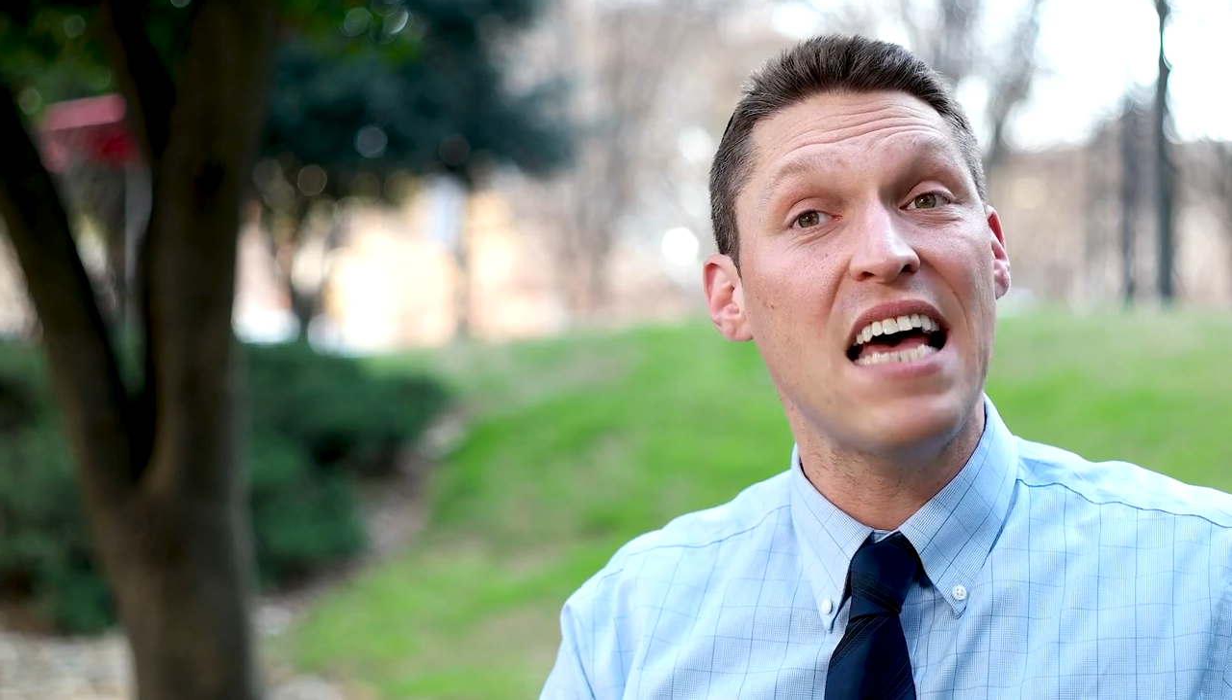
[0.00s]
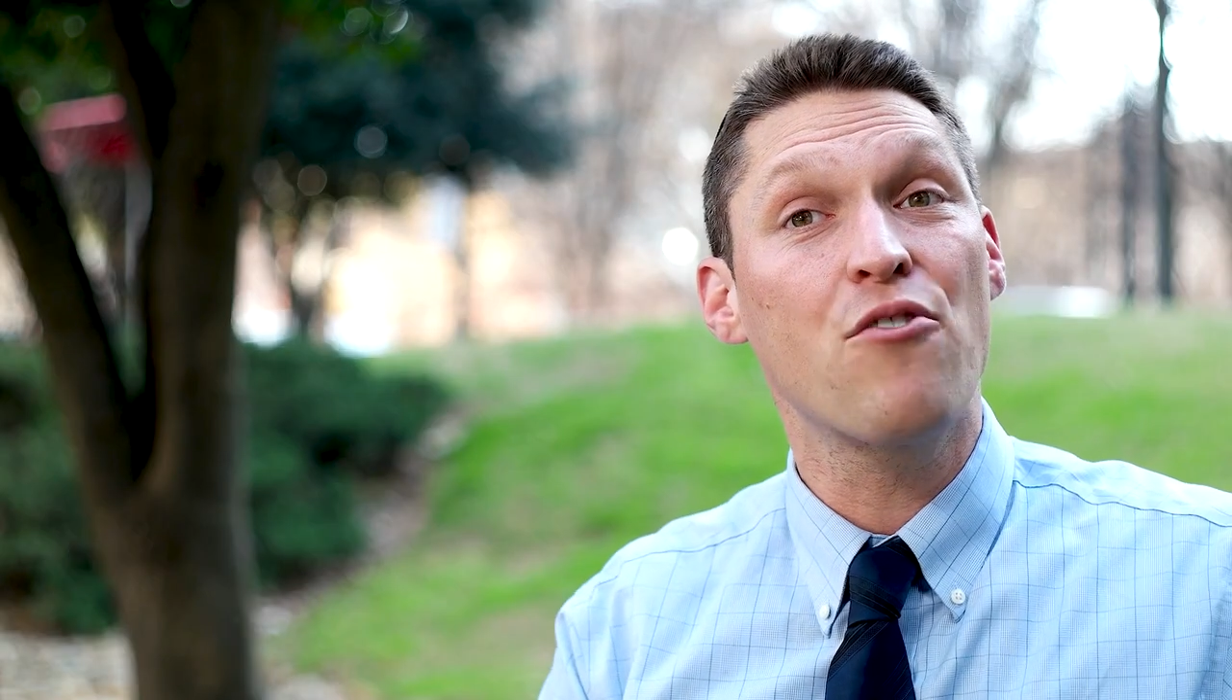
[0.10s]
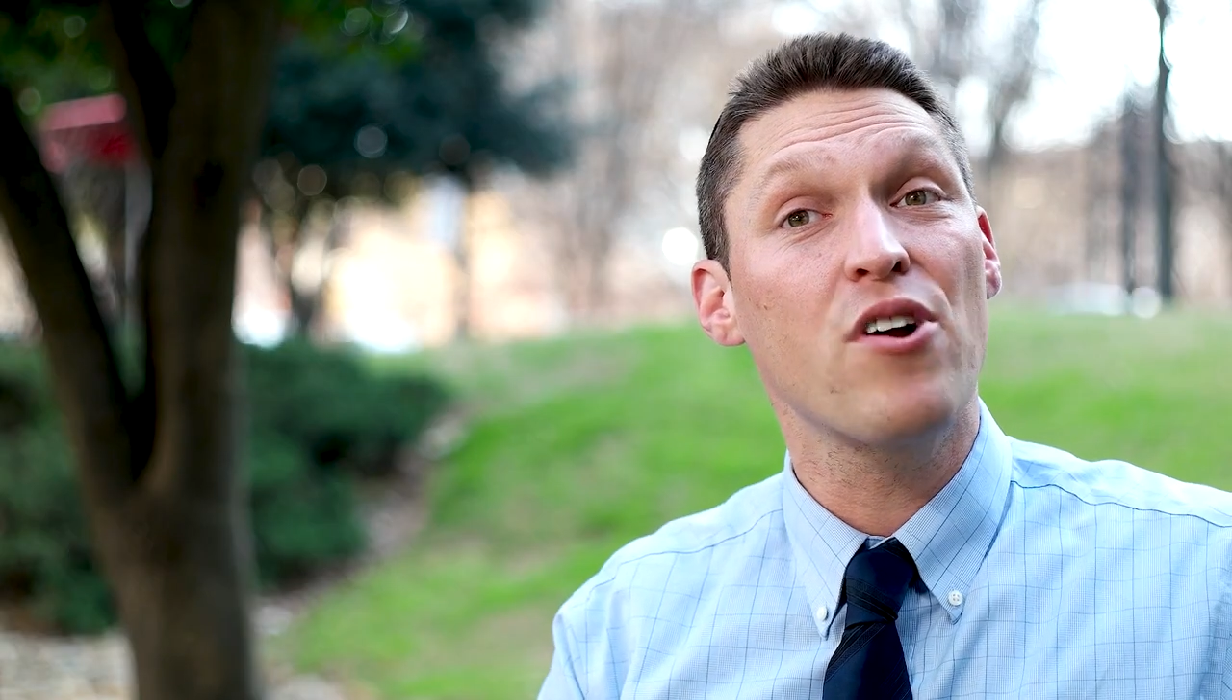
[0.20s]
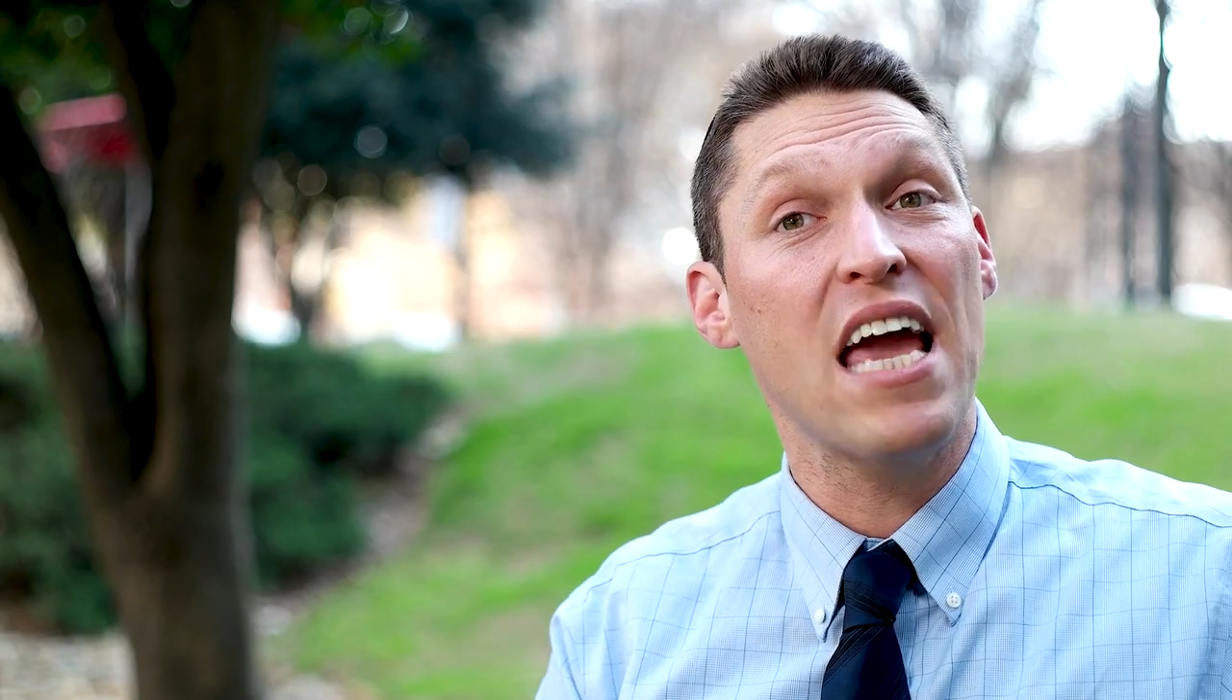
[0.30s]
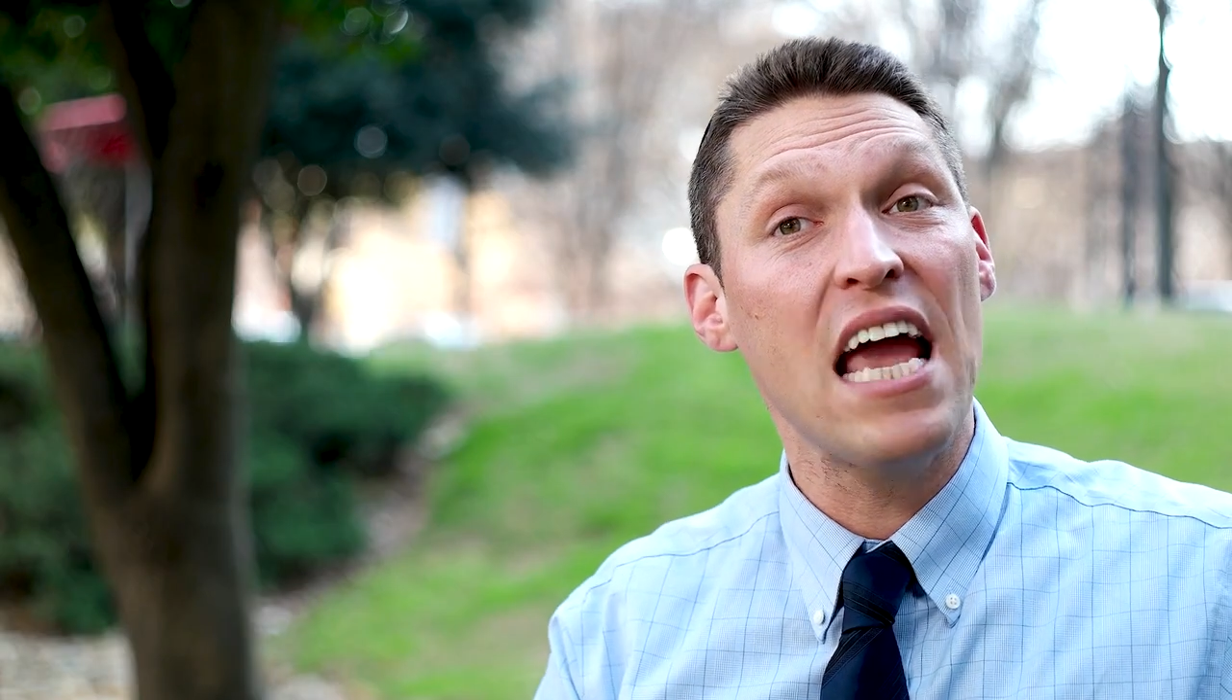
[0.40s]

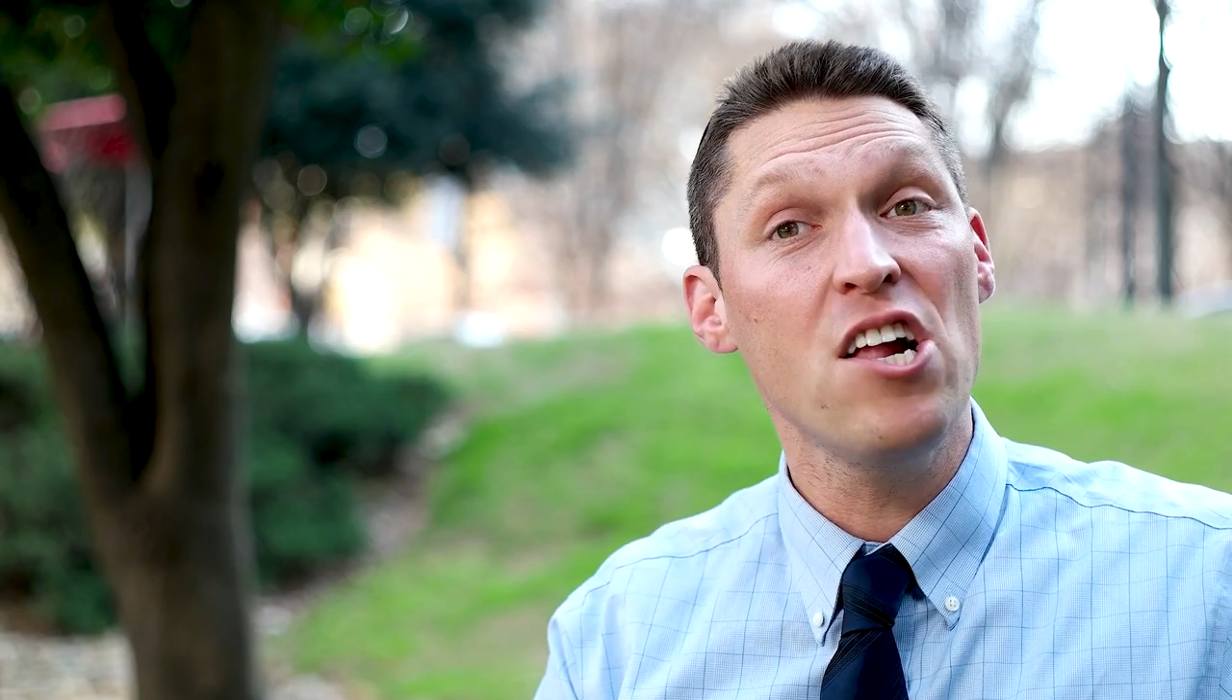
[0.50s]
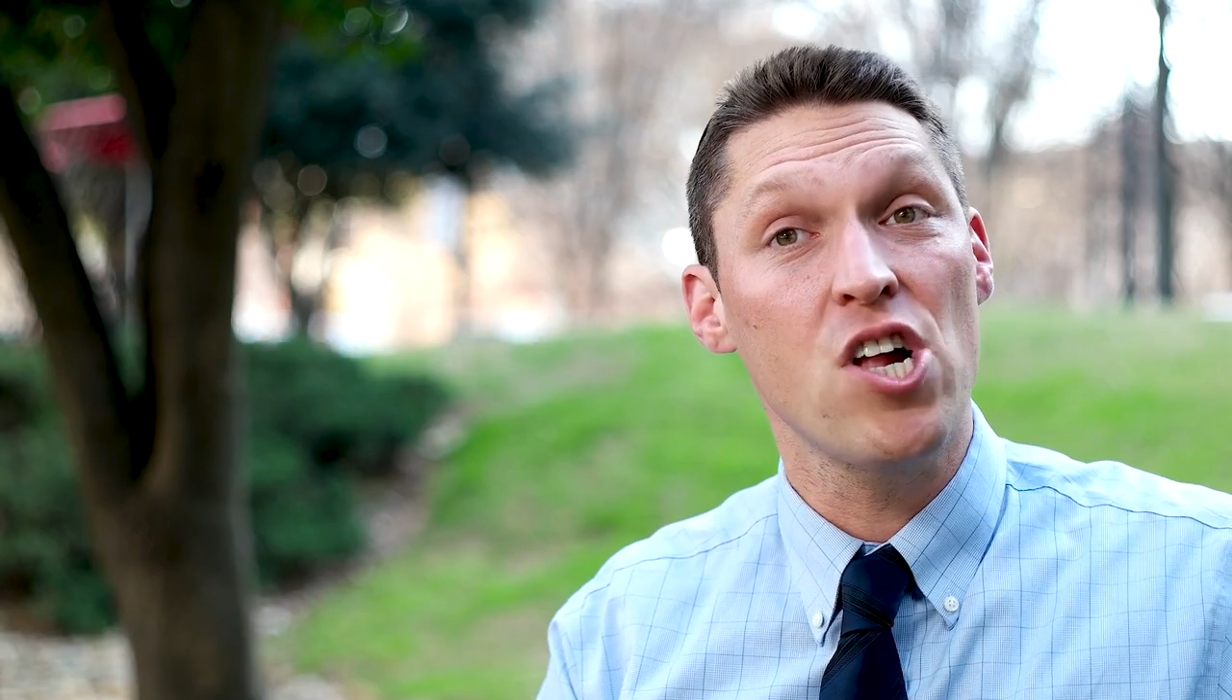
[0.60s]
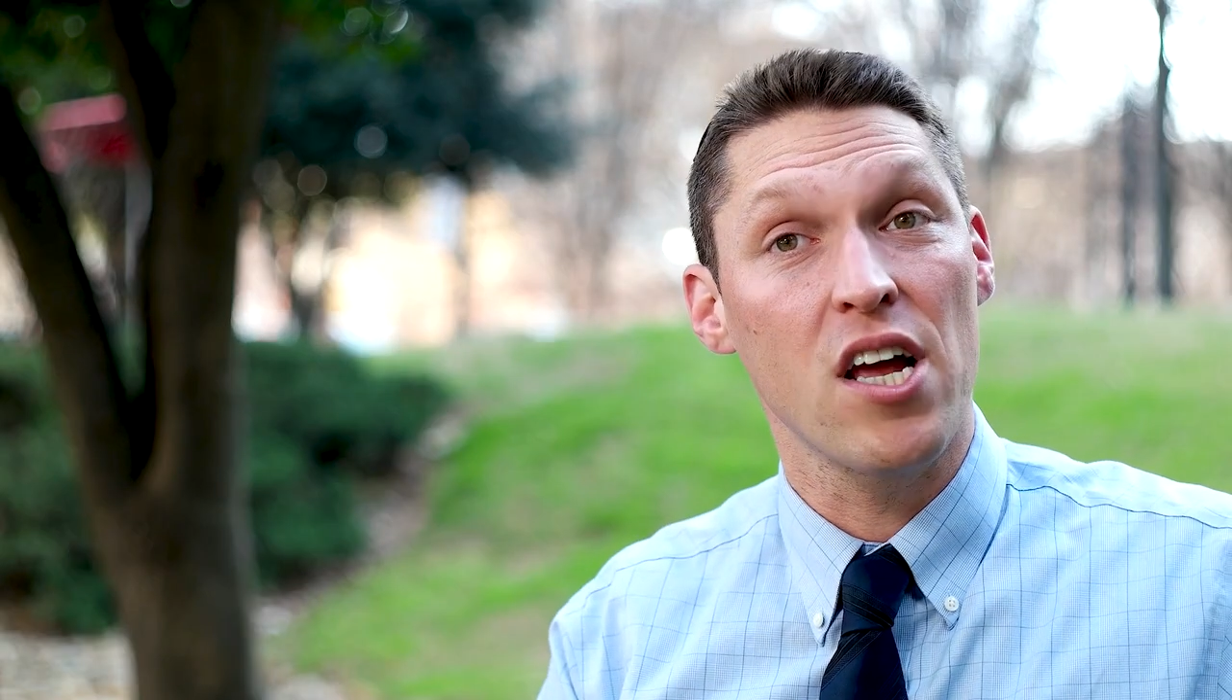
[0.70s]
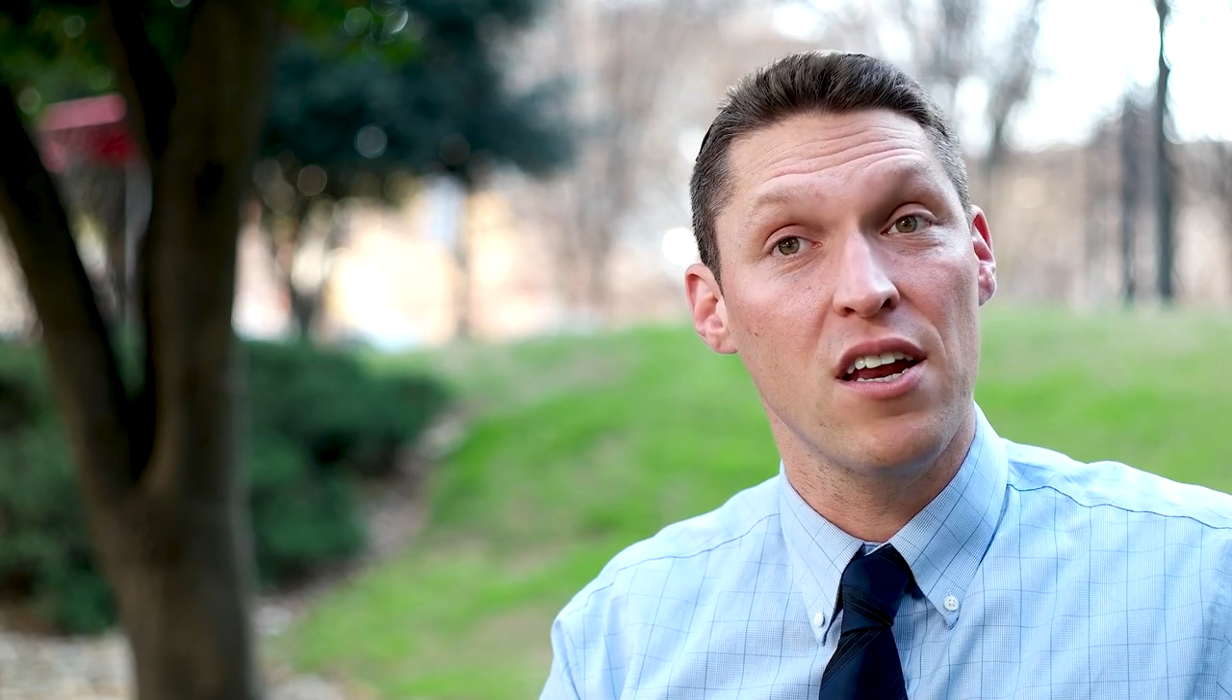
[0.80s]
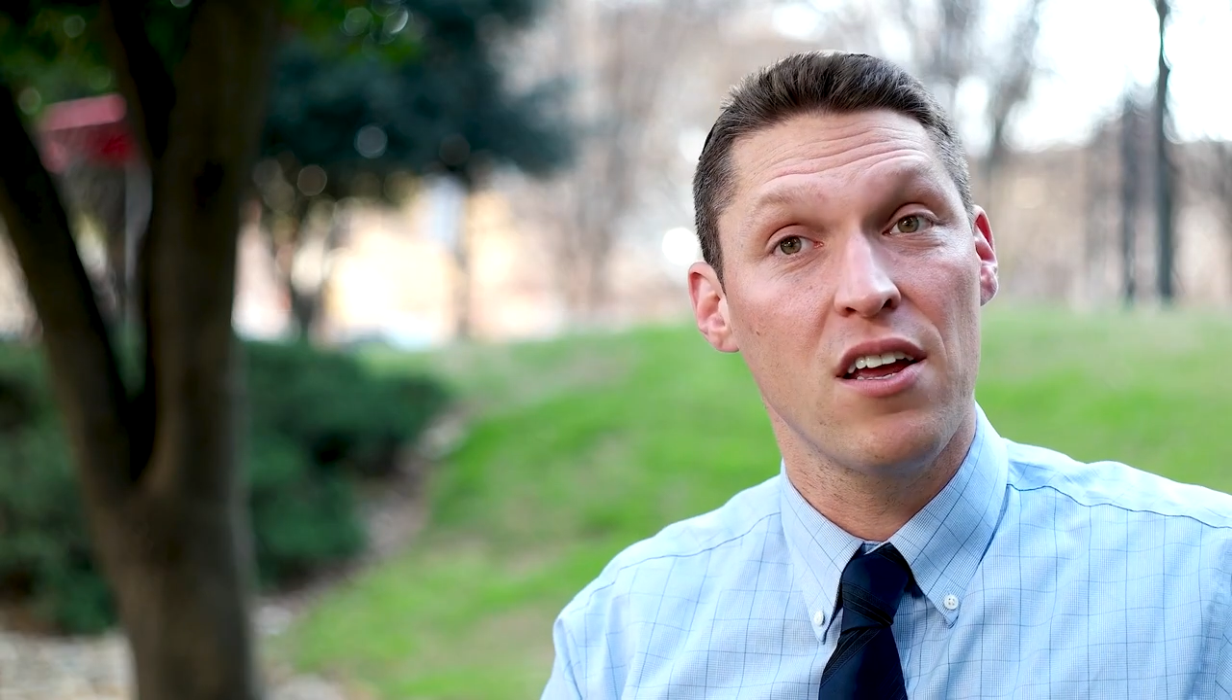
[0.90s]

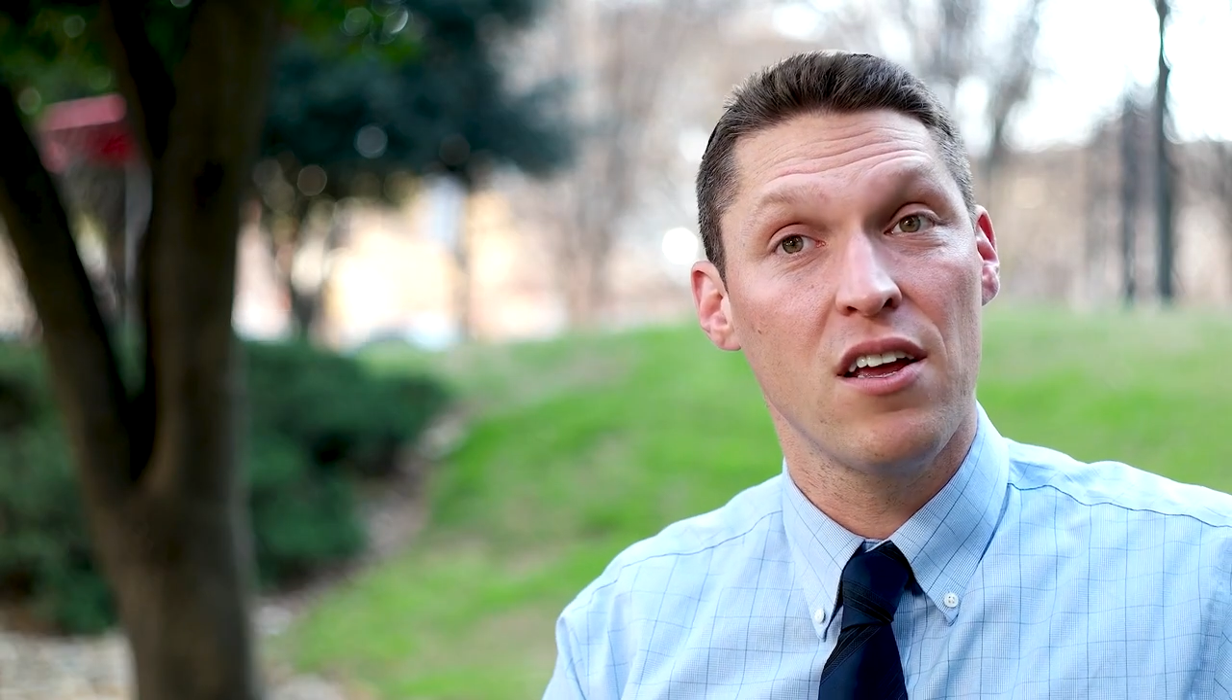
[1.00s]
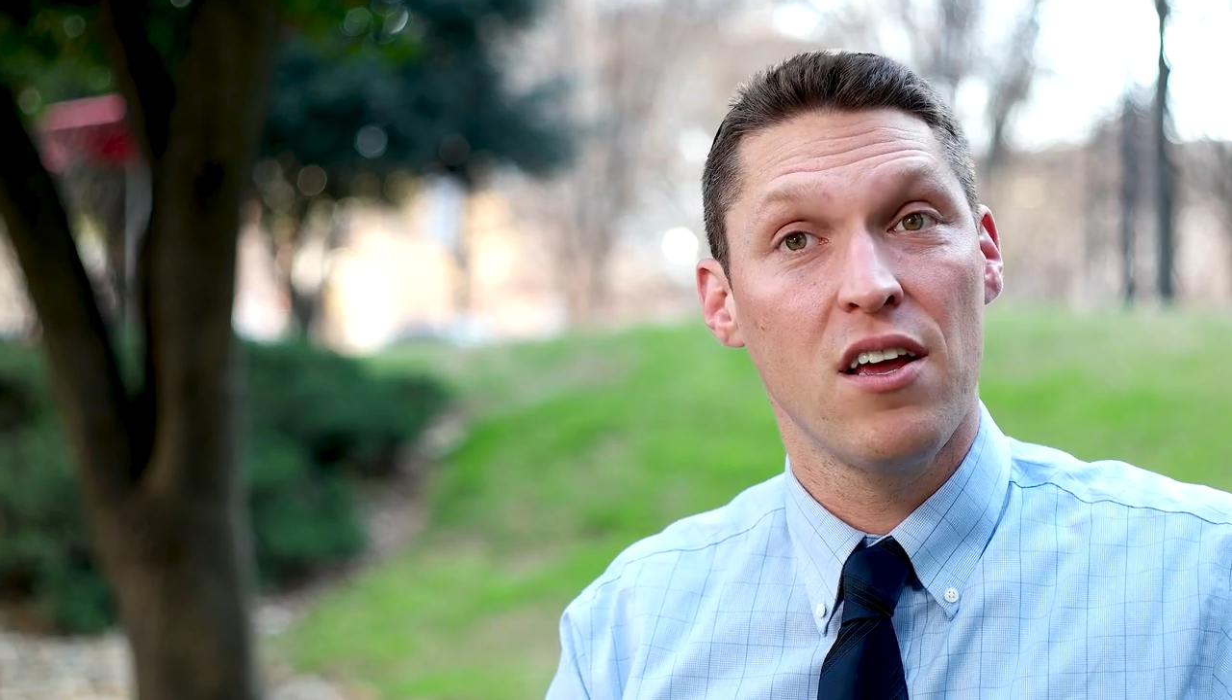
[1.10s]
segregation.